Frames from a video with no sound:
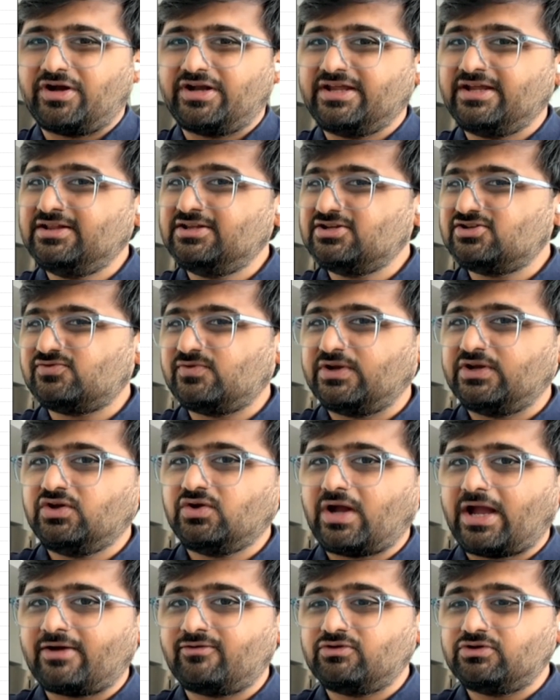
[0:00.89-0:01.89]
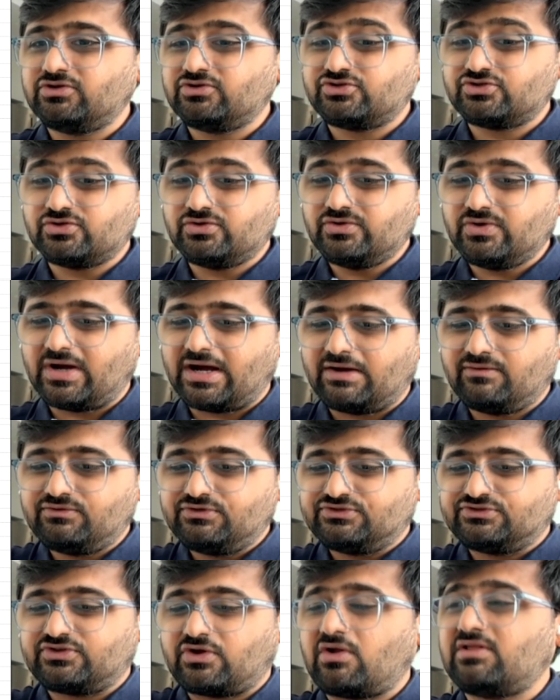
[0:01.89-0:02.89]
In this video, I want to show you how to
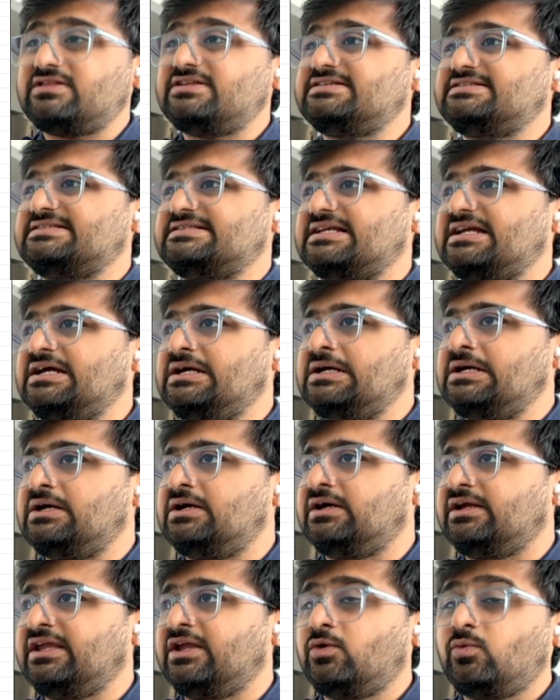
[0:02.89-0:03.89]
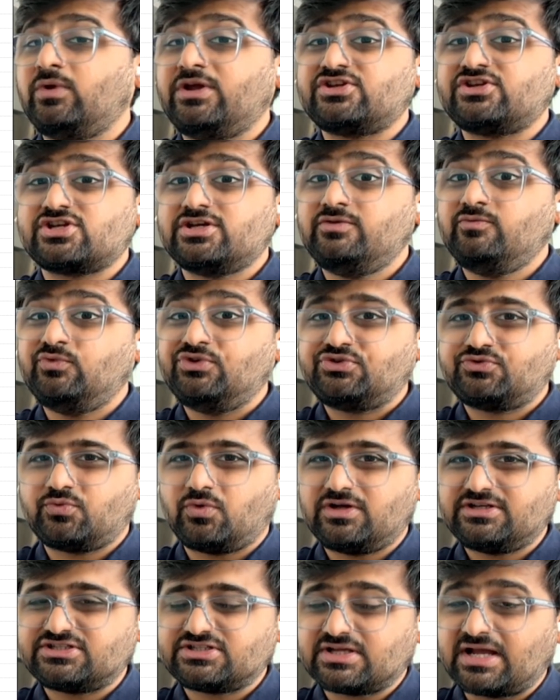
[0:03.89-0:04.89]
solve this equation which
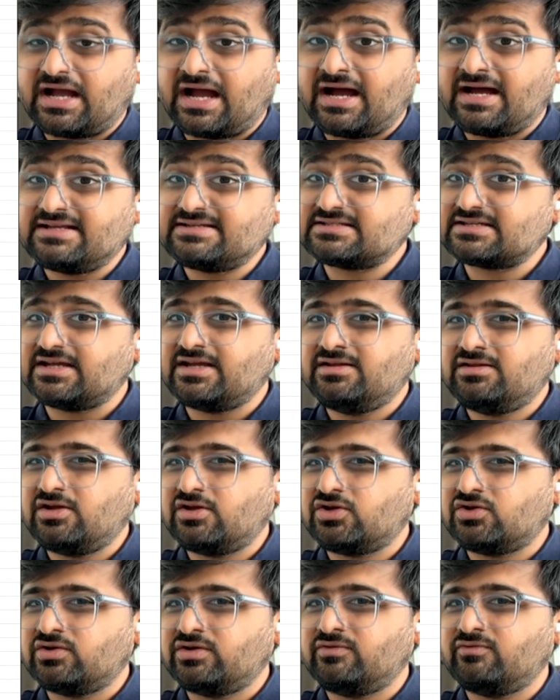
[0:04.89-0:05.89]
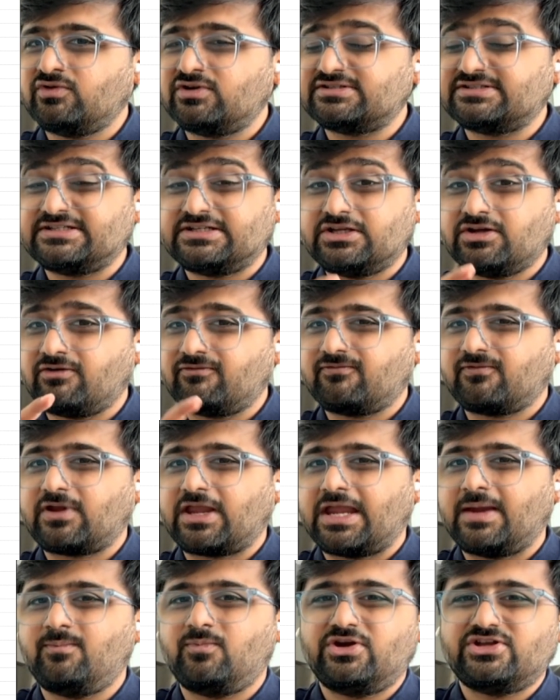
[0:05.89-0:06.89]
was asked in the University of
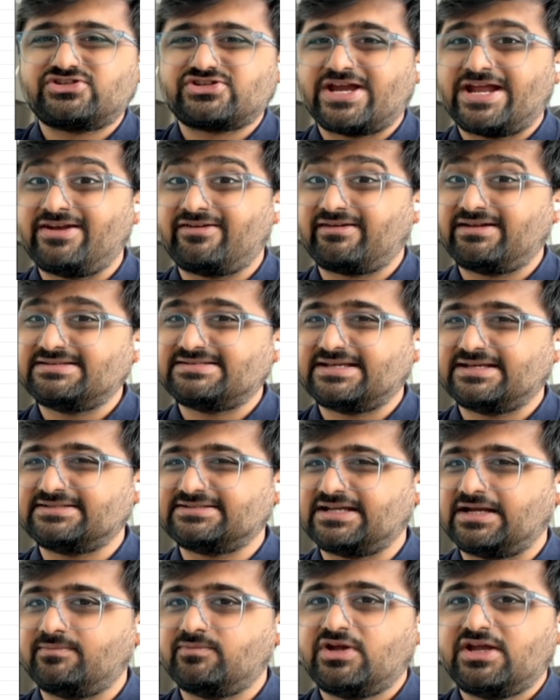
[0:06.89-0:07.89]
Cambridge entrance exam.